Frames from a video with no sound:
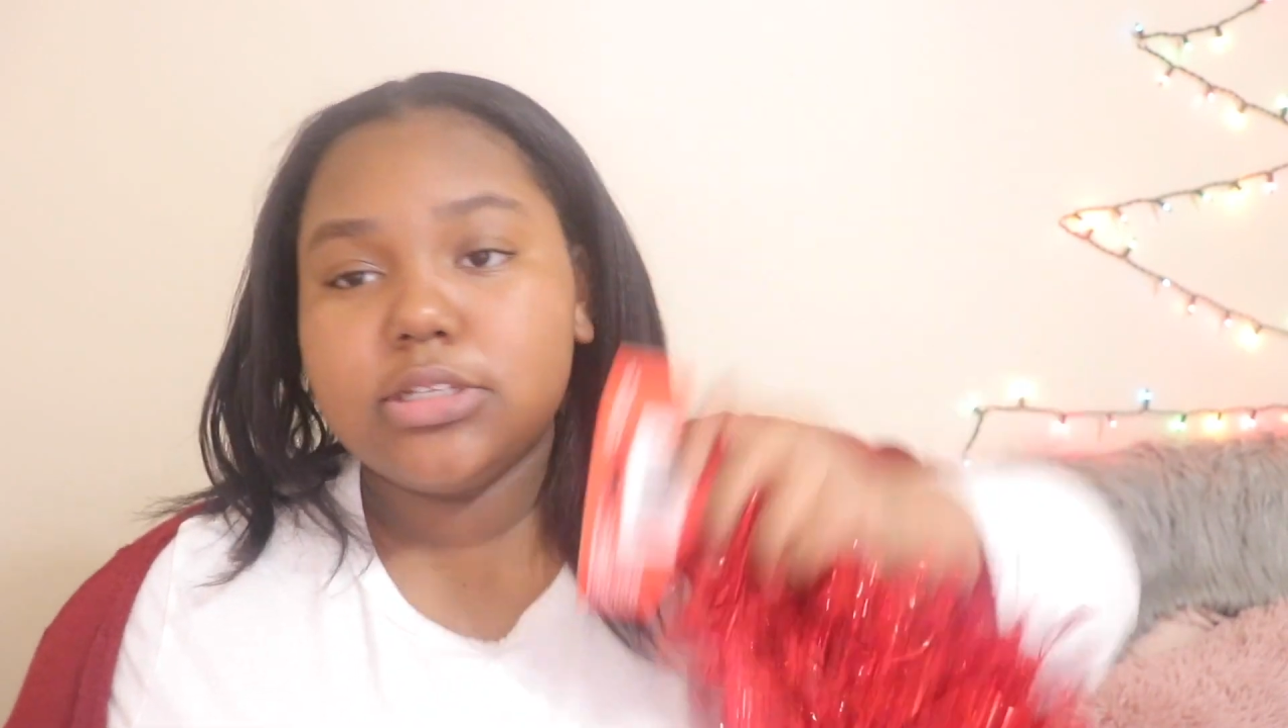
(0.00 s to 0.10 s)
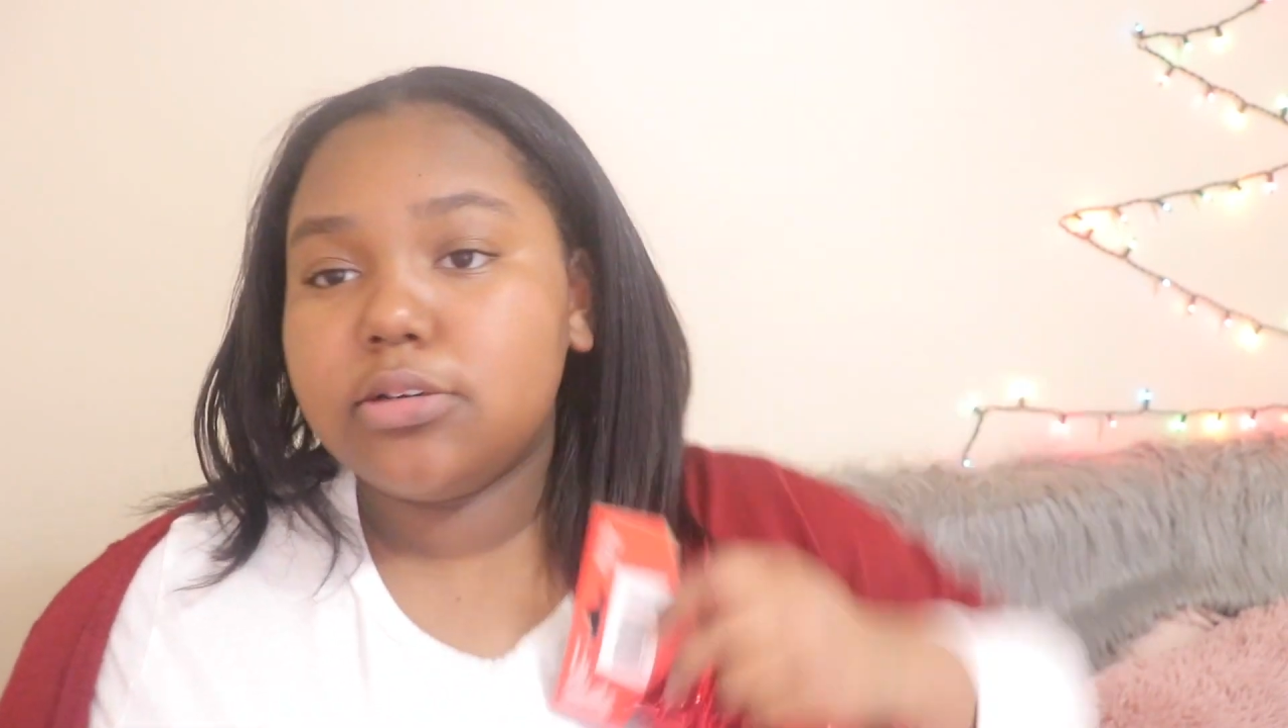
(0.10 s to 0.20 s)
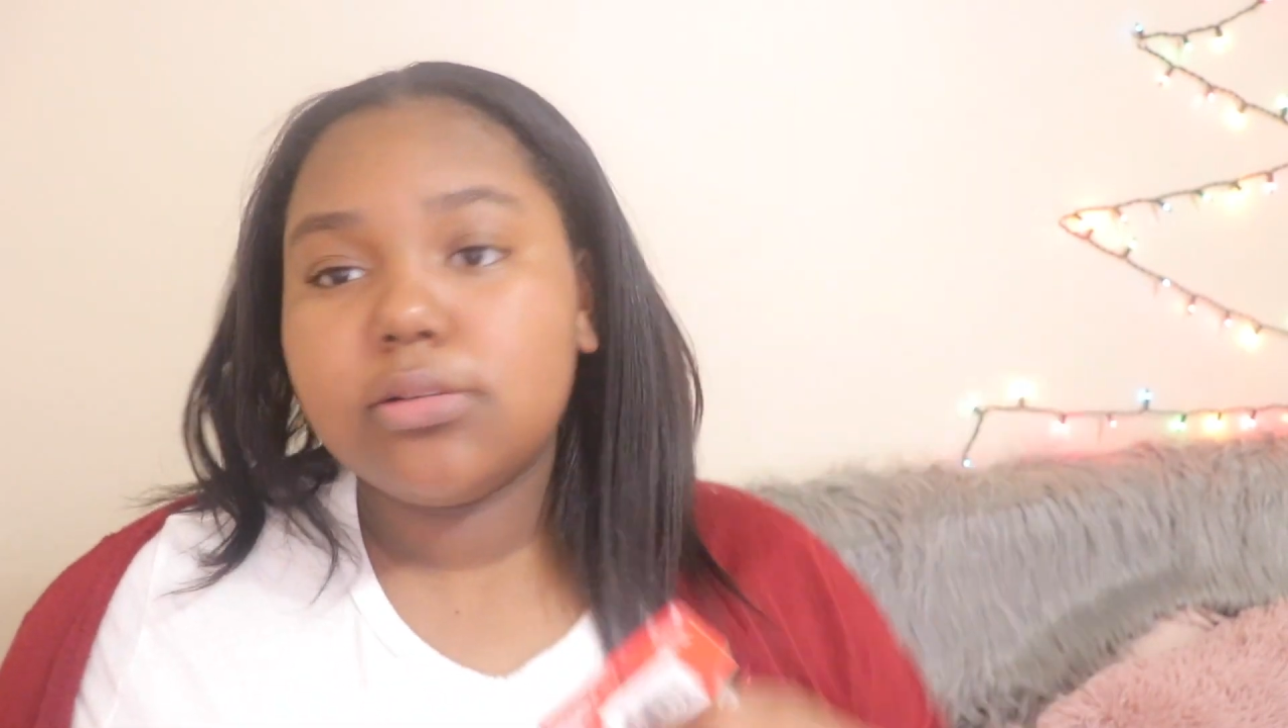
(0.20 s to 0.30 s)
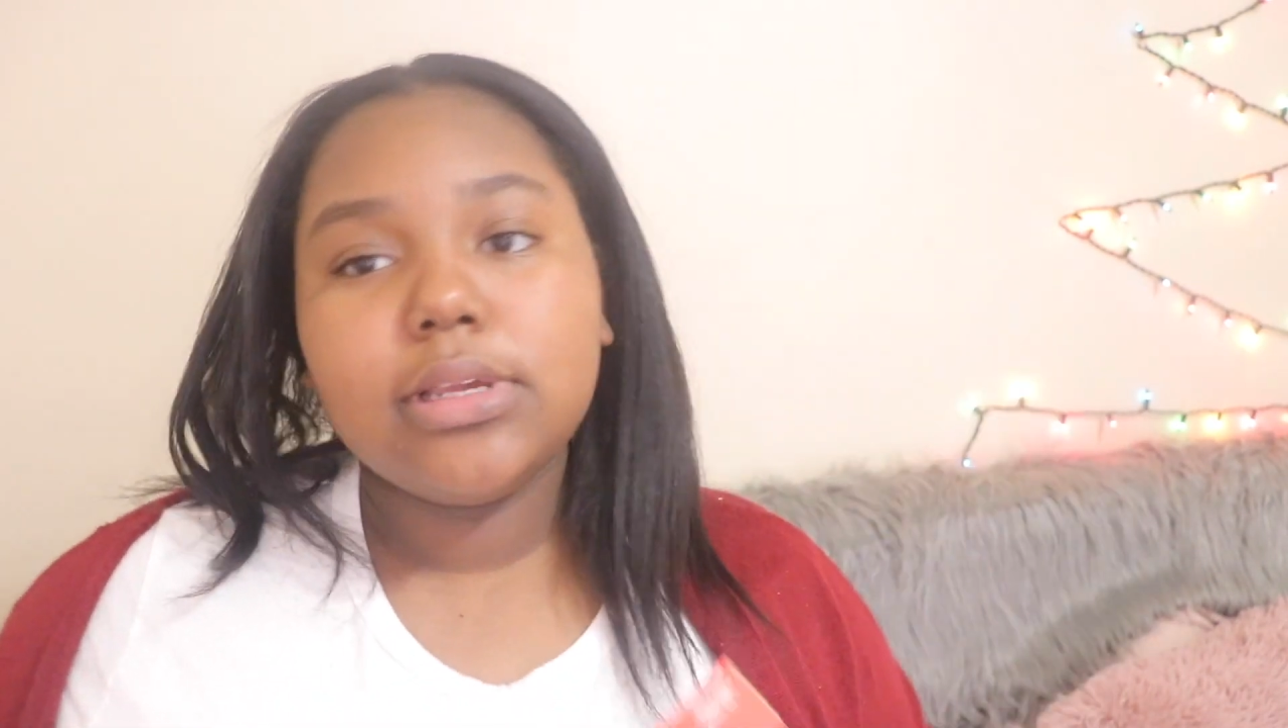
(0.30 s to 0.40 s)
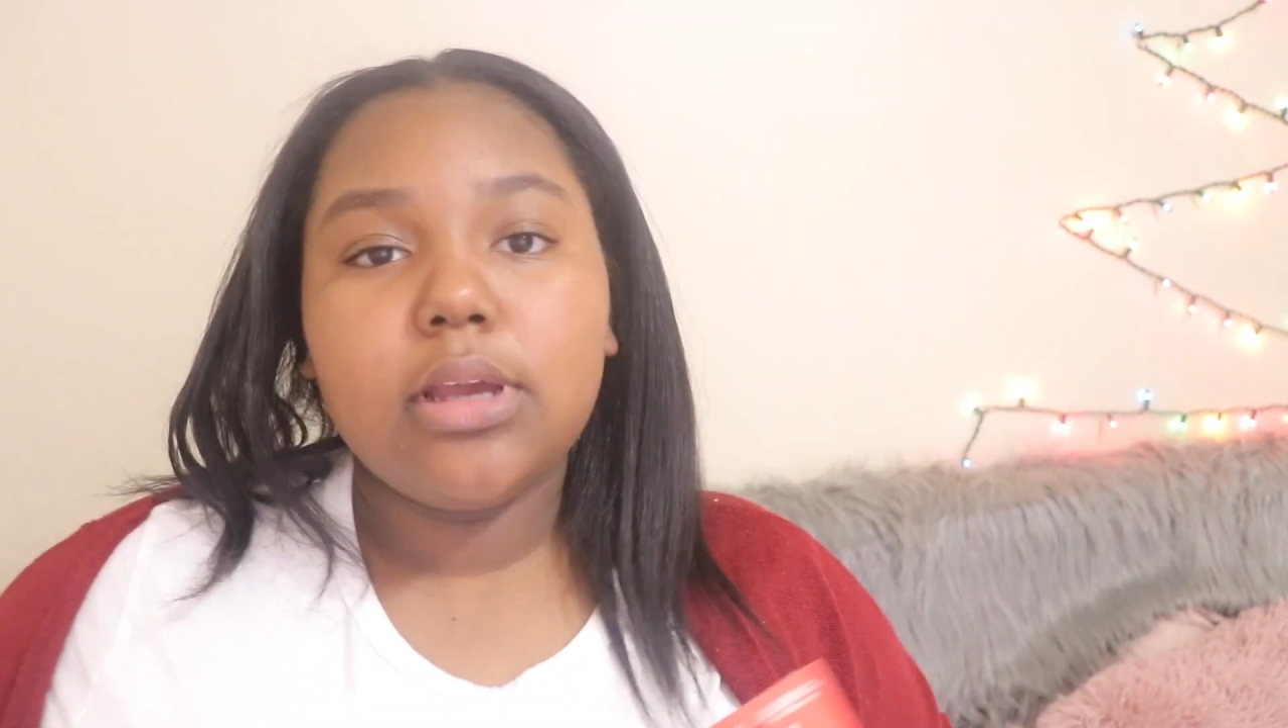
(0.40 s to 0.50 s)

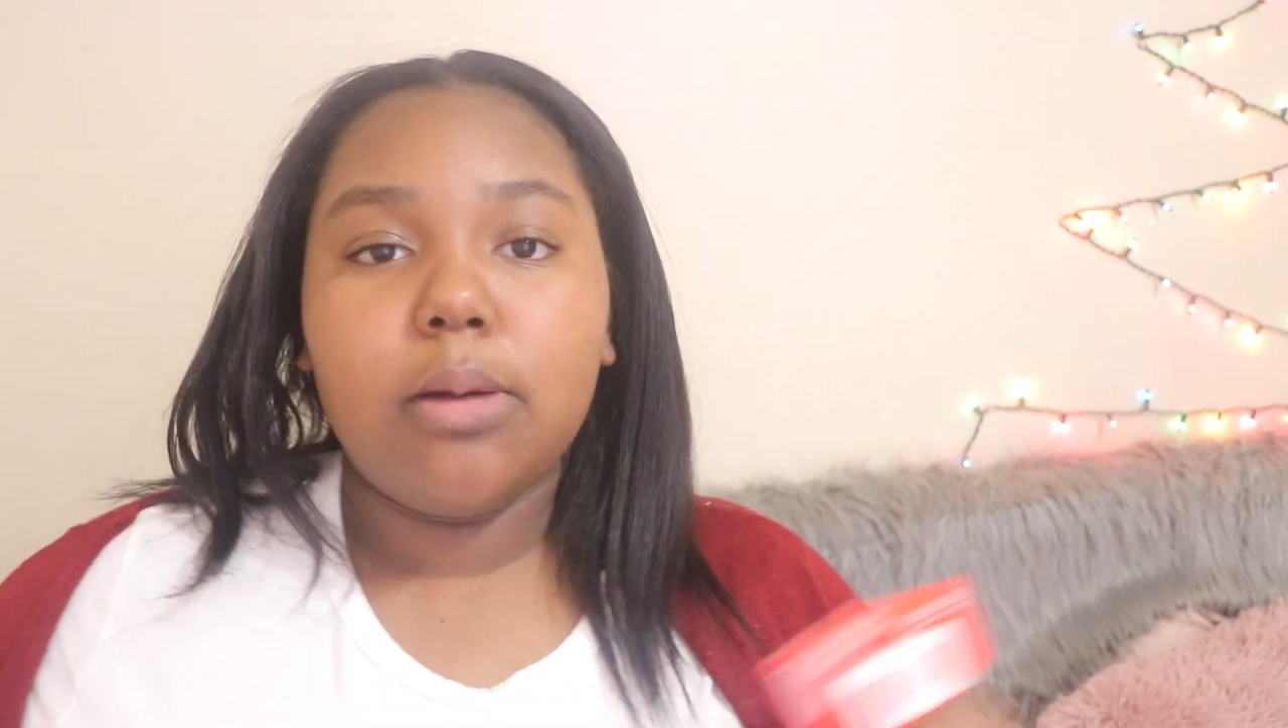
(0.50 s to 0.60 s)
Literally